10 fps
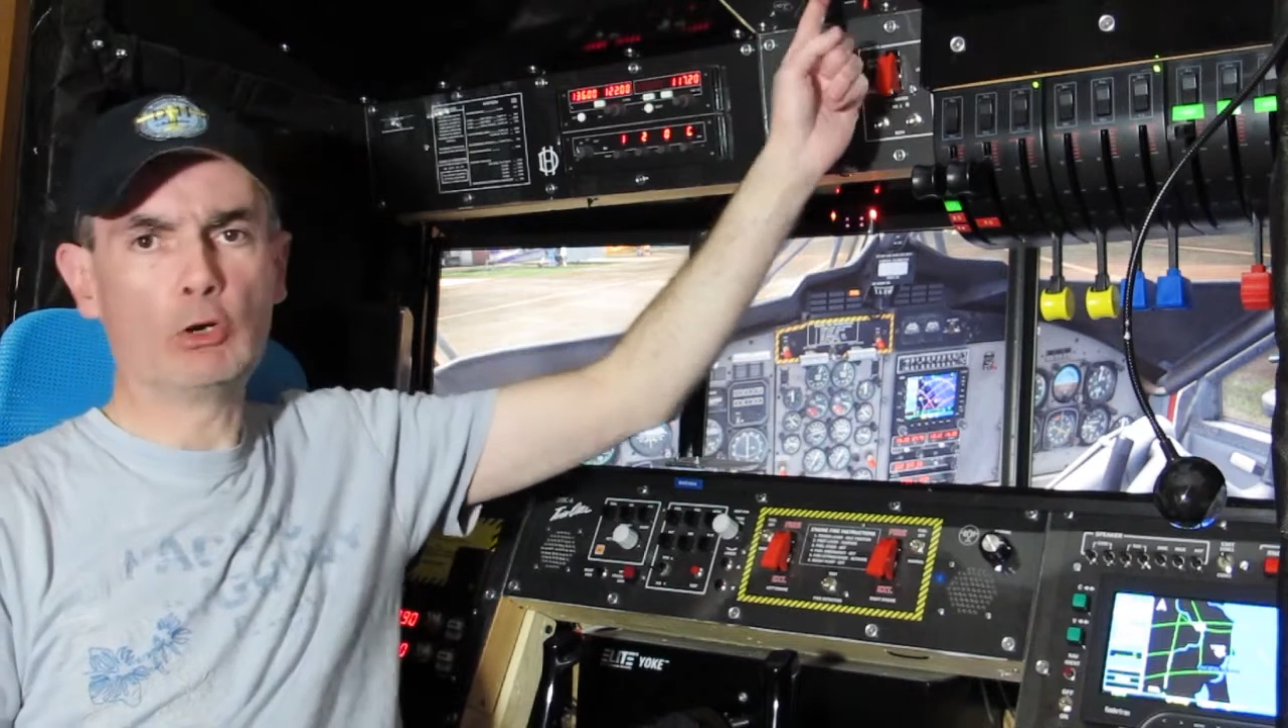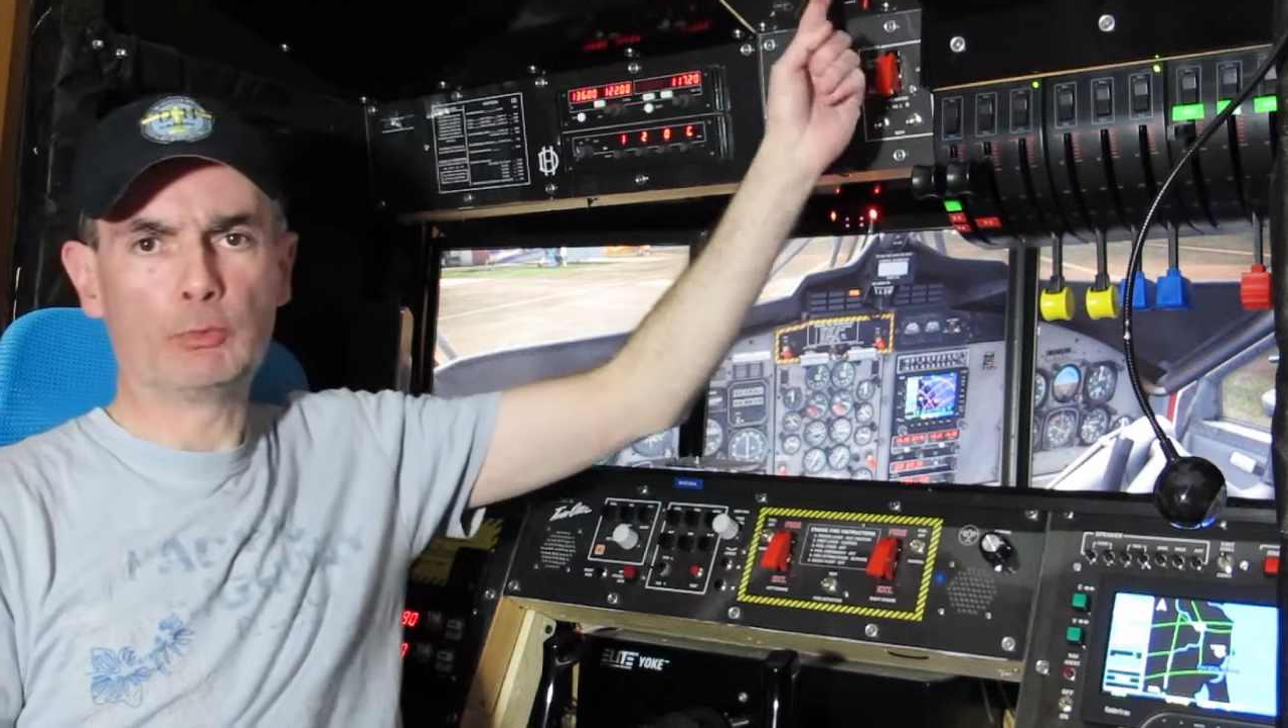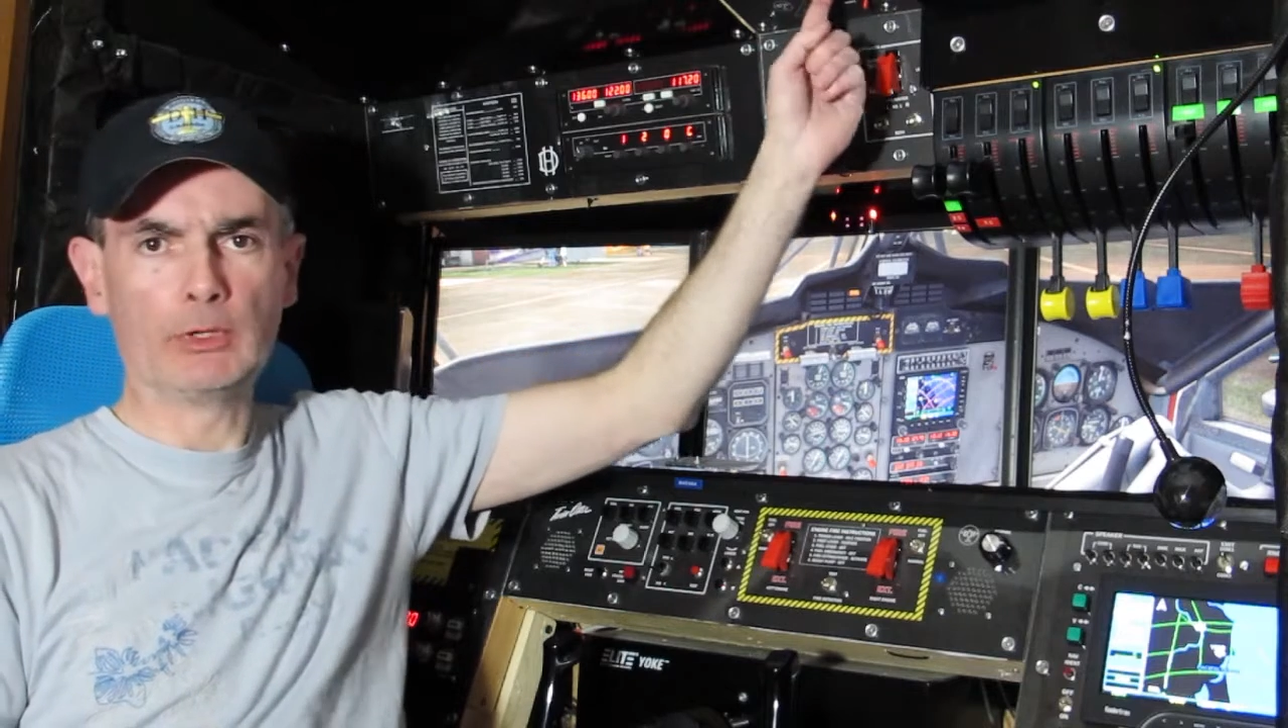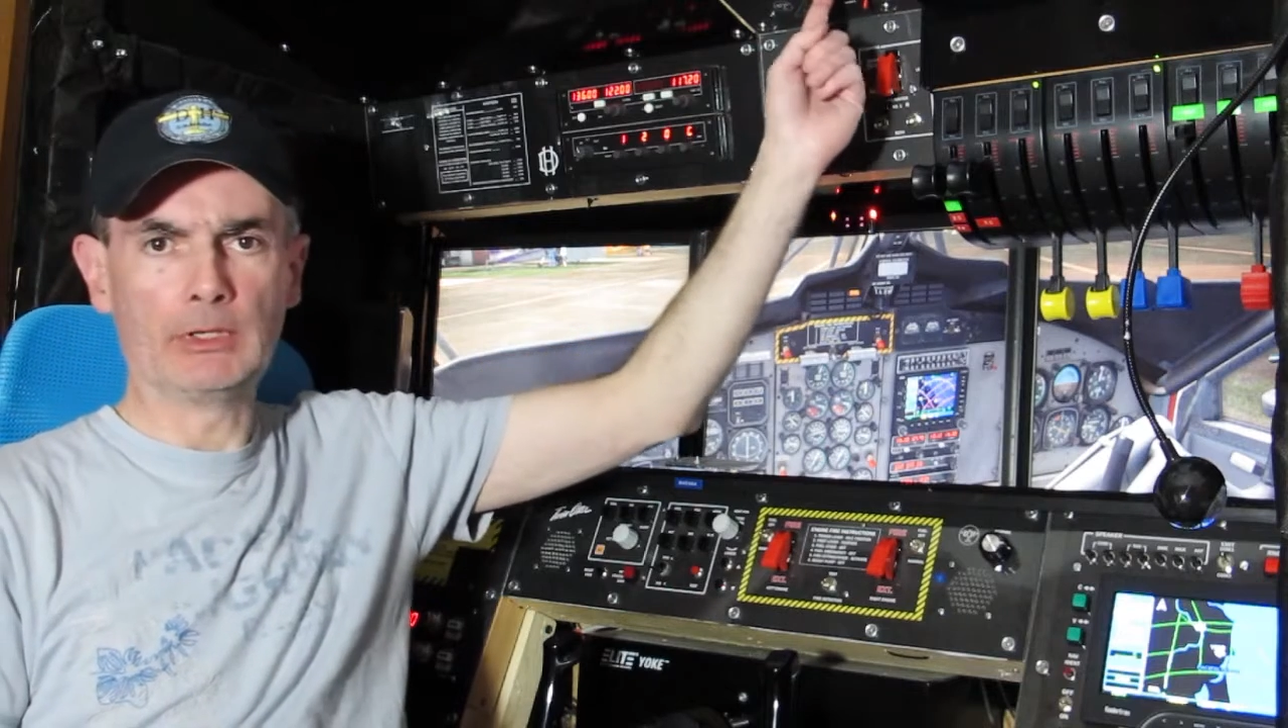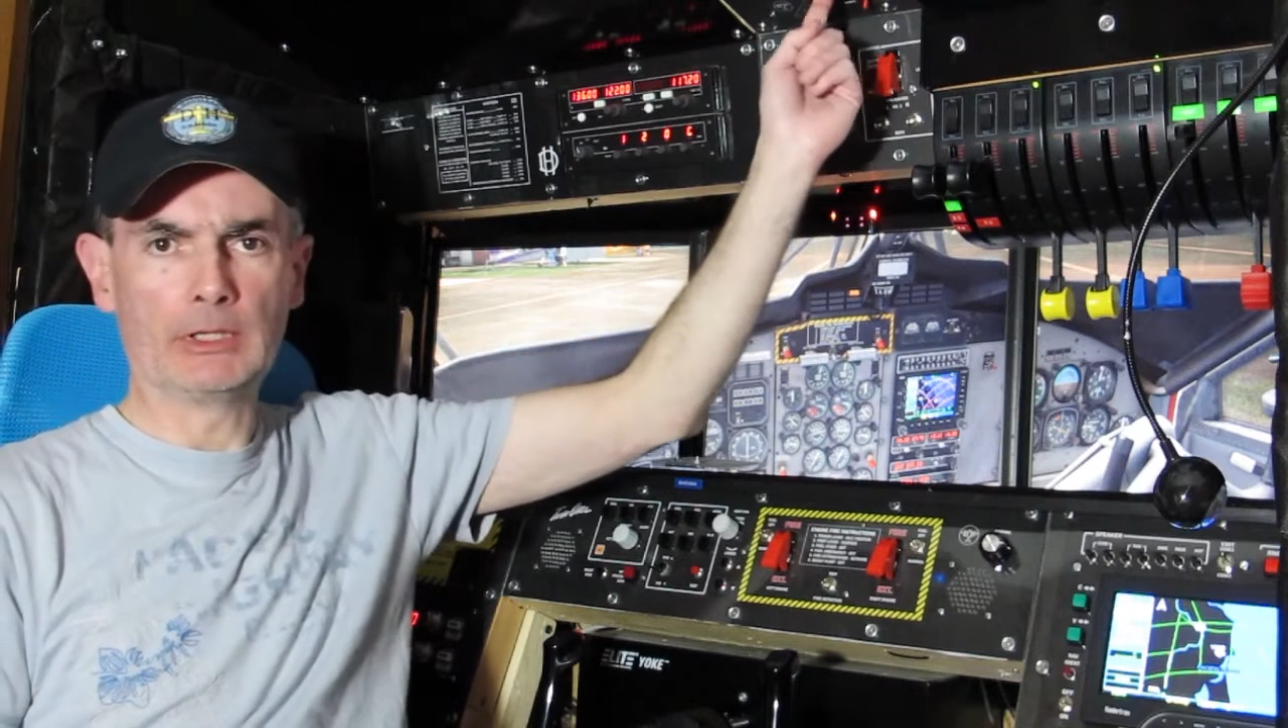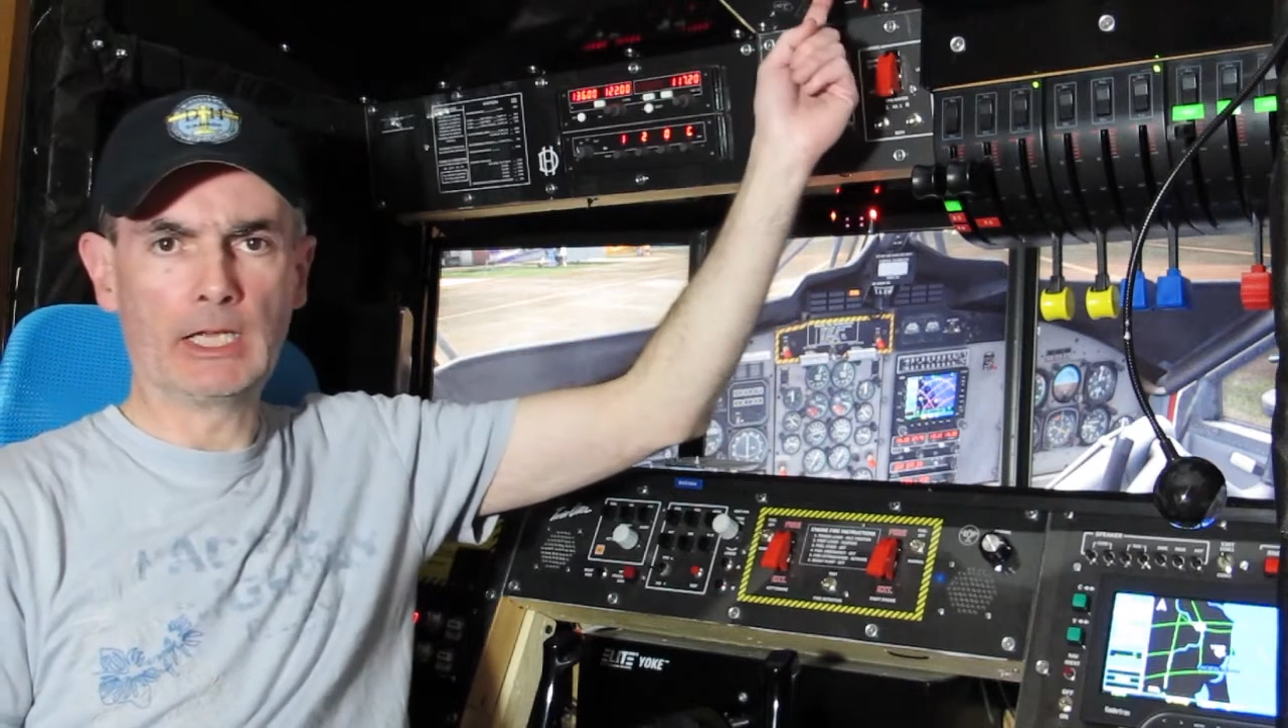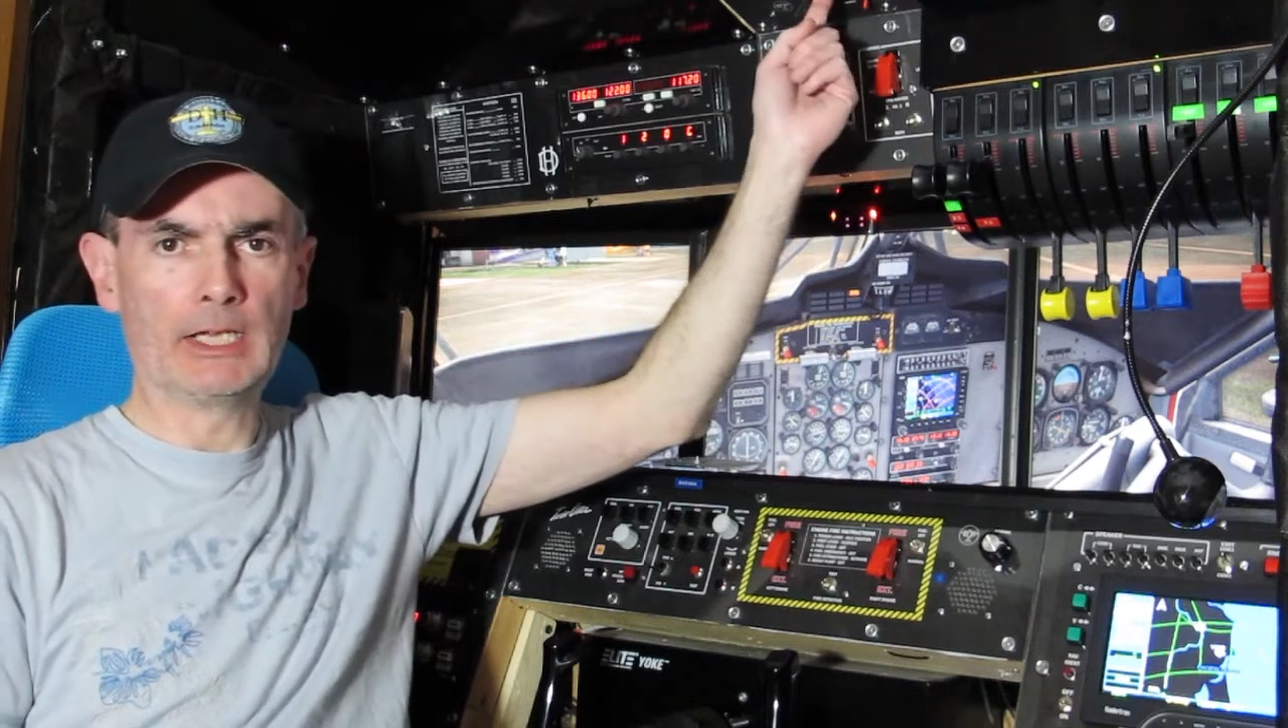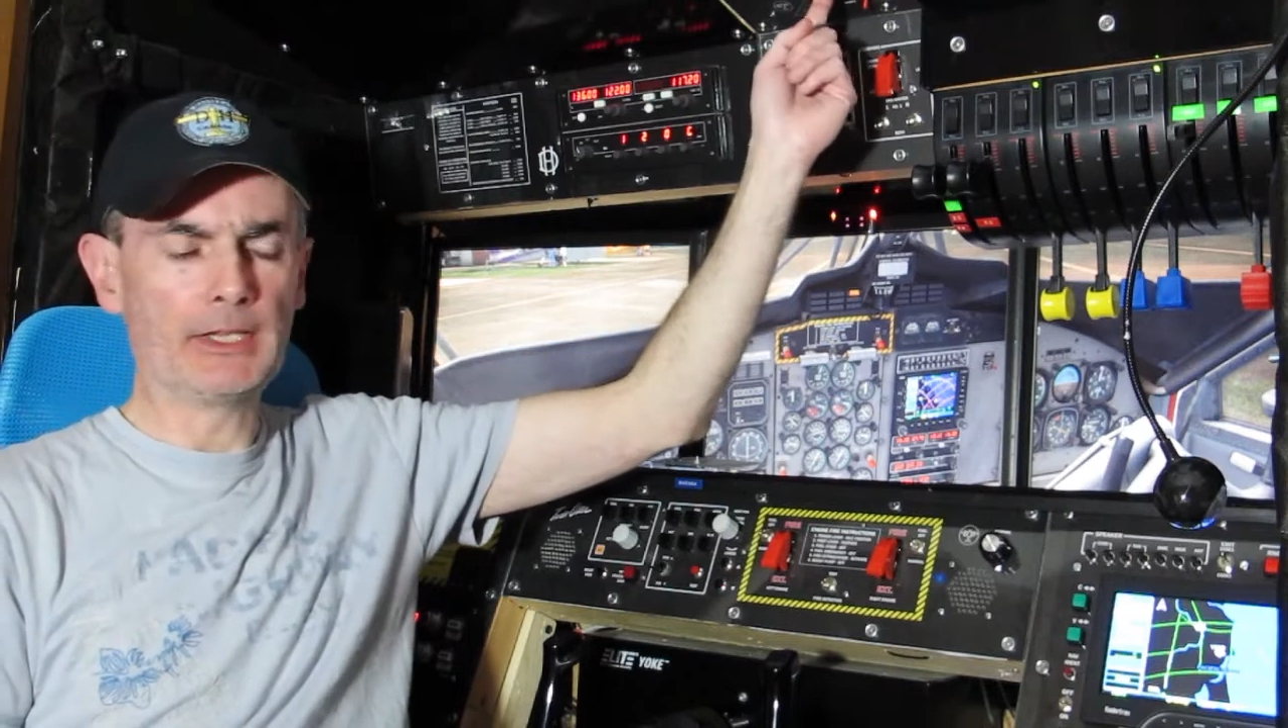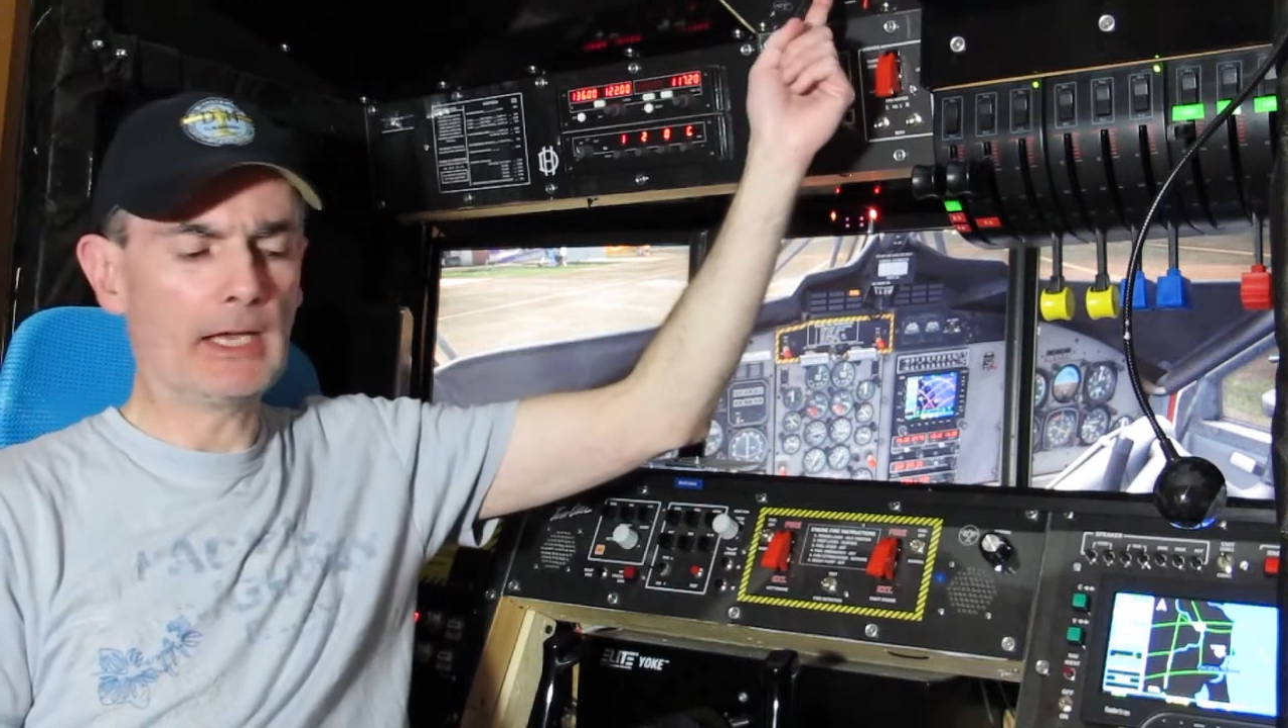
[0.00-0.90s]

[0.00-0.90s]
open, and